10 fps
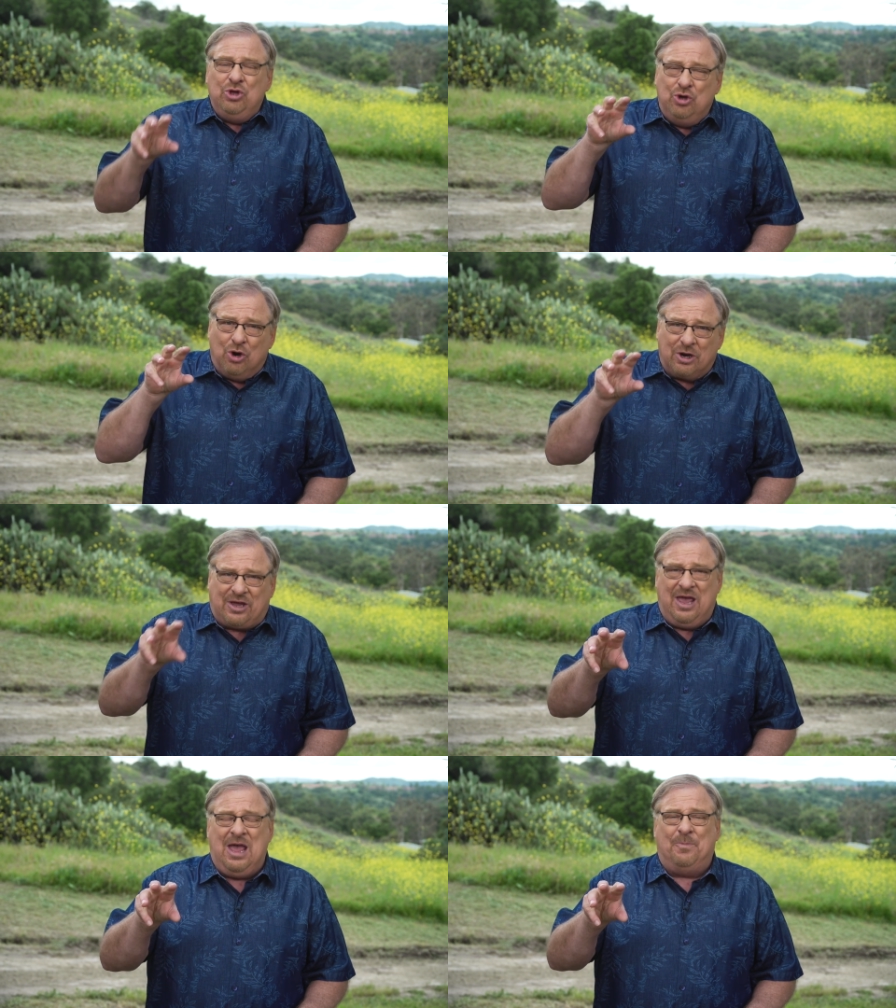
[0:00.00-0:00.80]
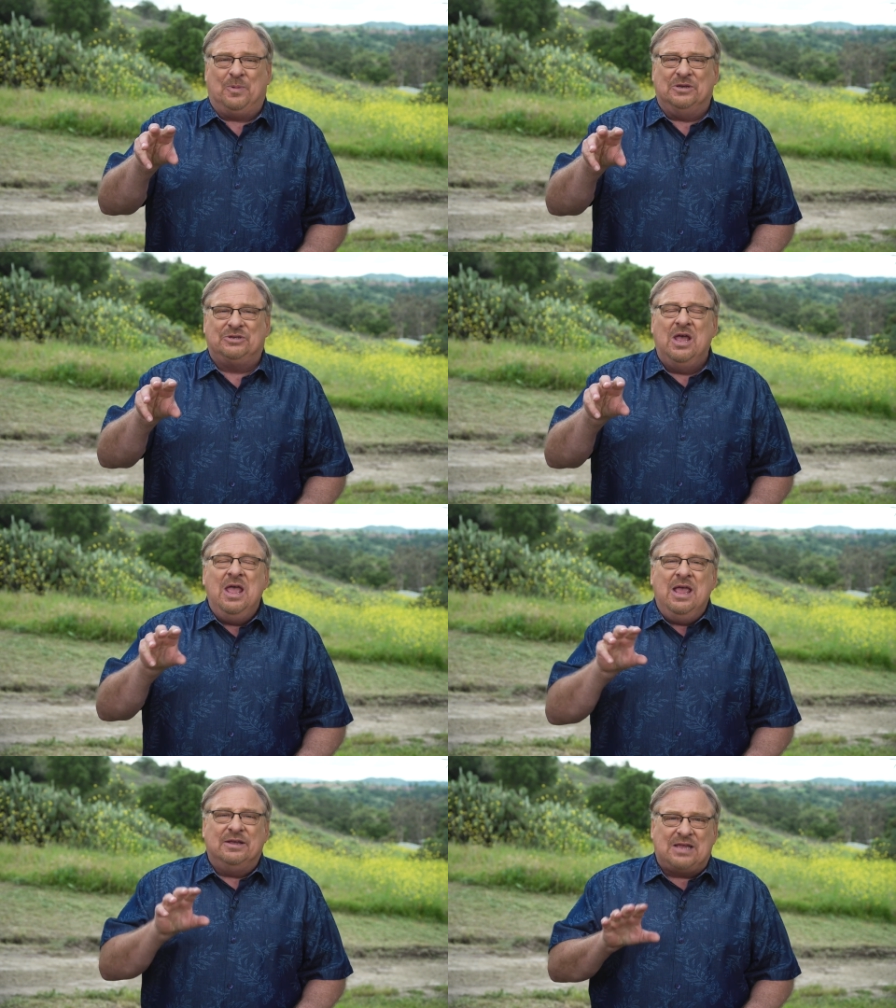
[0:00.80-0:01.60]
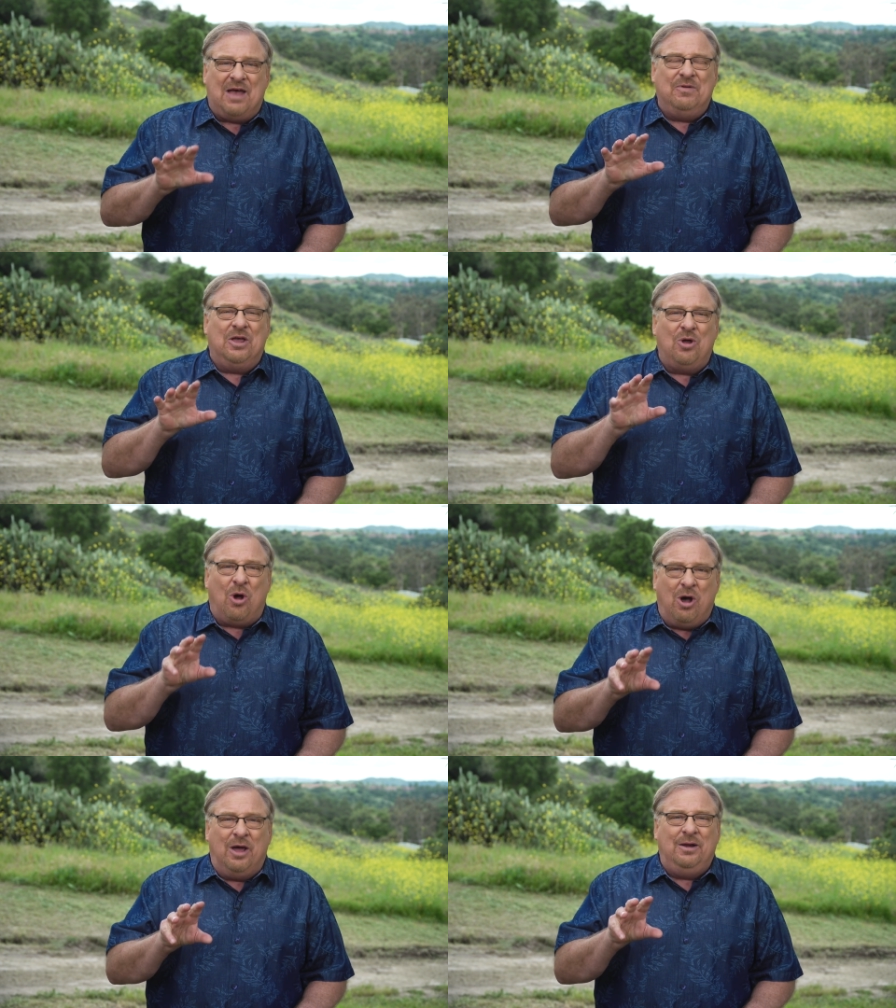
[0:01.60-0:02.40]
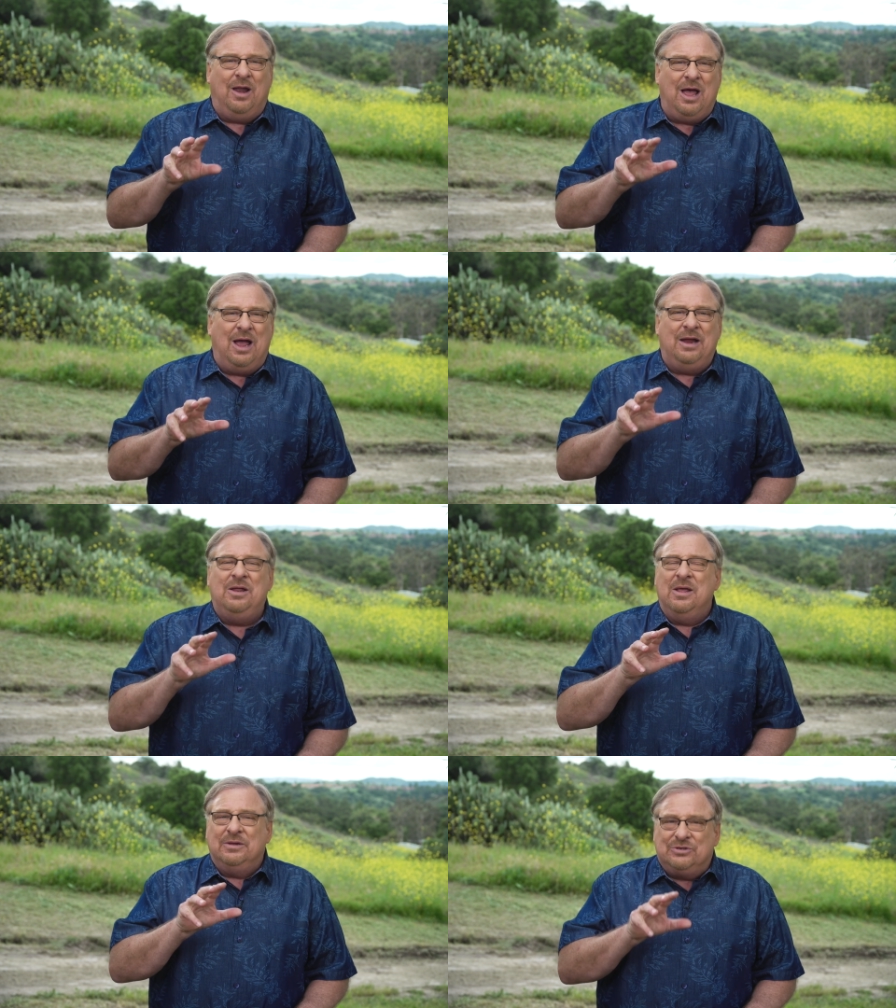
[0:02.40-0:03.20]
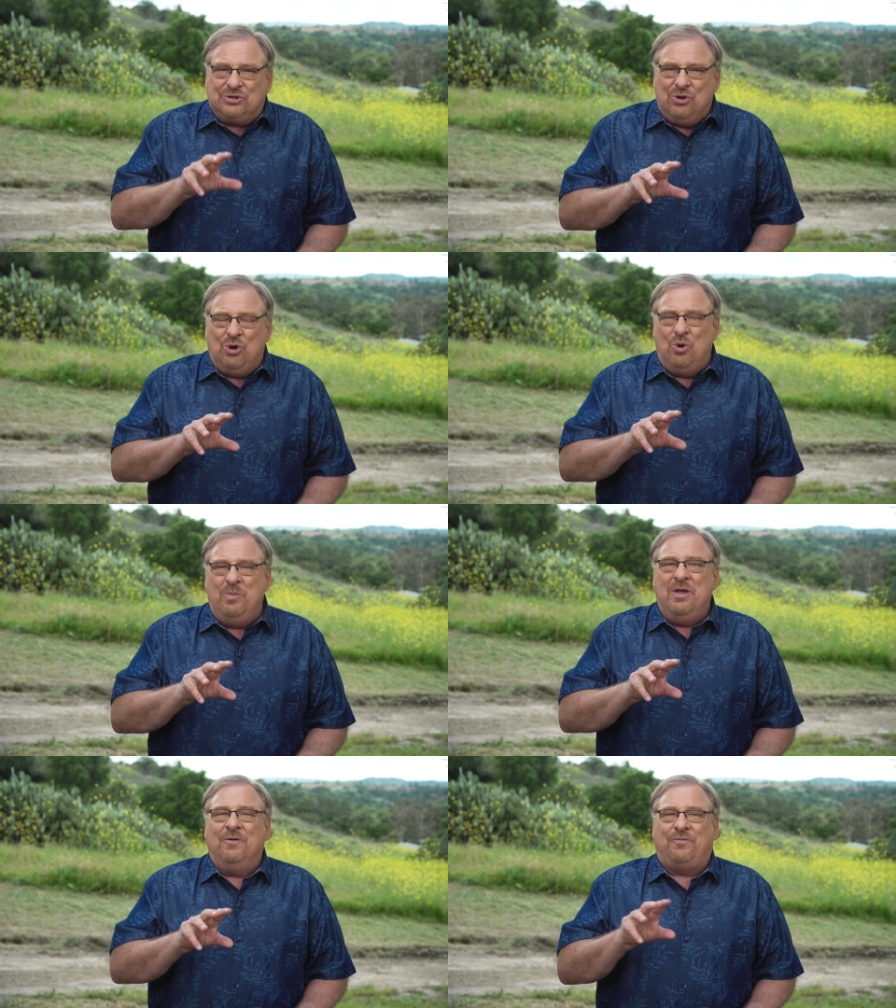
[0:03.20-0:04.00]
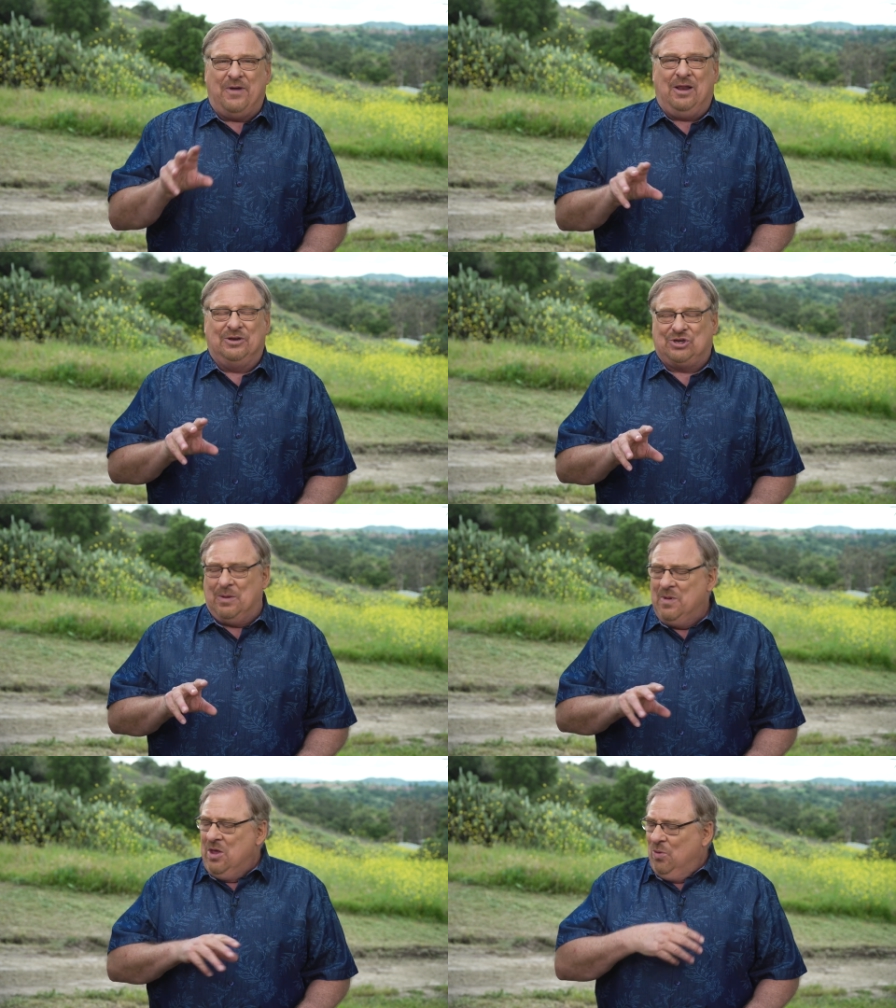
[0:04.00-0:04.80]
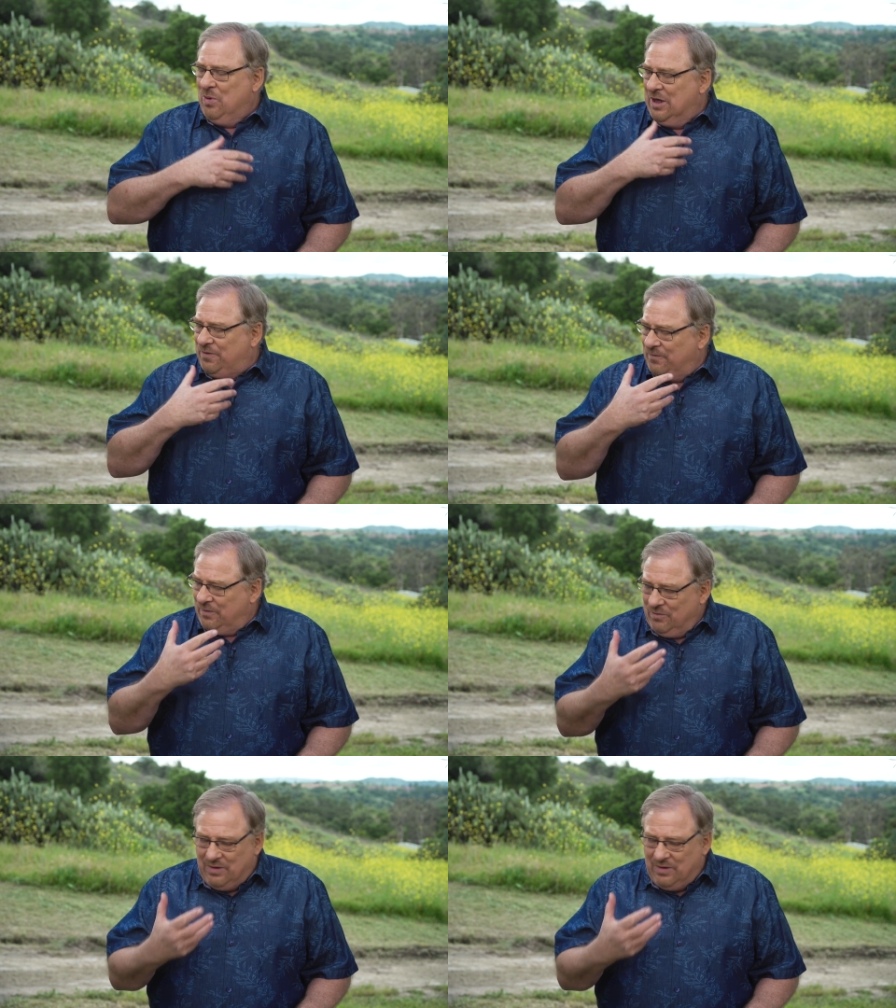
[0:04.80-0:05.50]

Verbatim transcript: your campus is having an online Zoom fellowship with